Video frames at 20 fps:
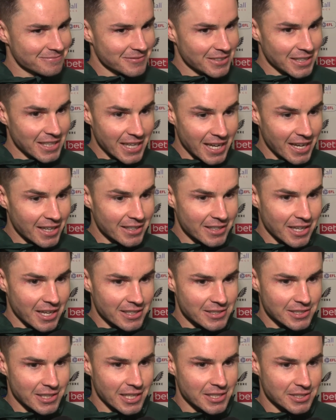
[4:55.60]
Yeah,
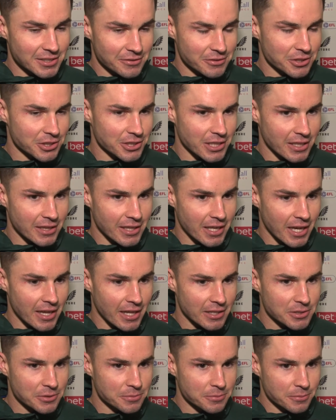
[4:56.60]
it's nice. I've just said there.
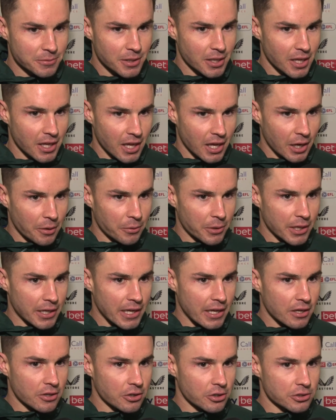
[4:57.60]
I want to
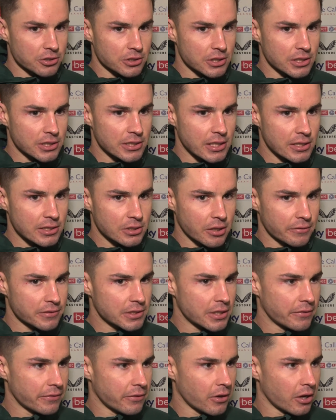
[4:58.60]
get goals and assists.
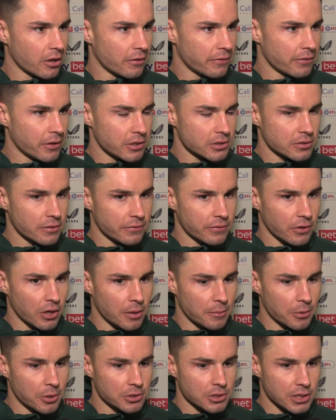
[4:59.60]
Obviously, first and
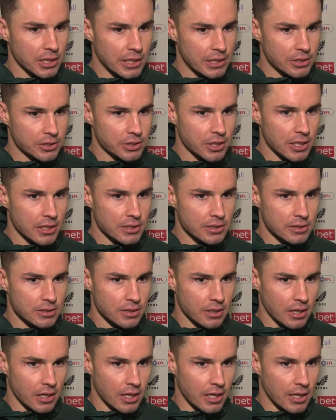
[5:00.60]
foremost, clean sheets,
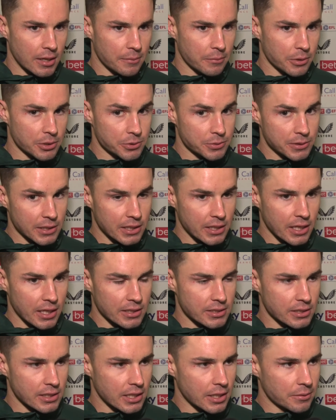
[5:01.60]
which we didn't
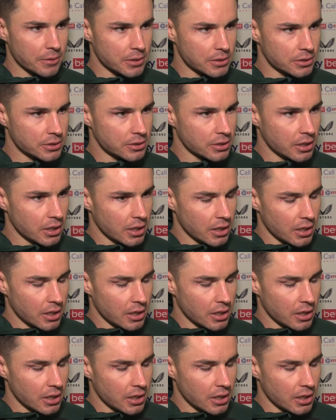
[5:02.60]
get today, which